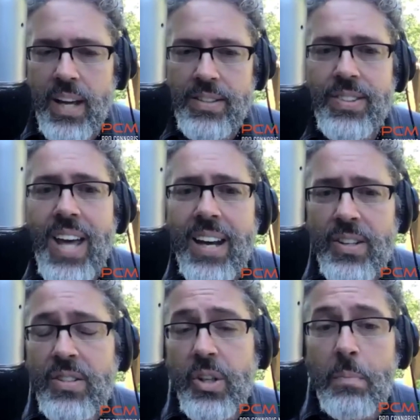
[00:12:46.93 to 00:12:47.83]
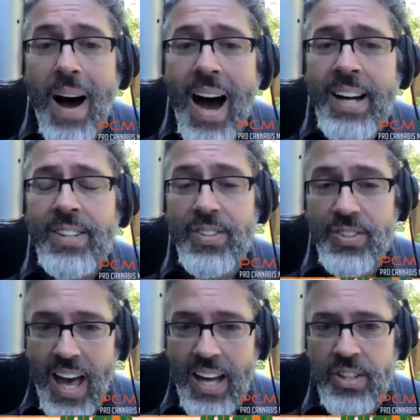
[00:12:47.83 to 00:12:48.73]
And set is your
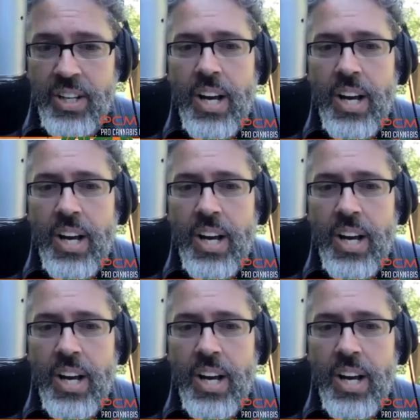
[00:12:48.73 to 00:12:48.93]
mindset.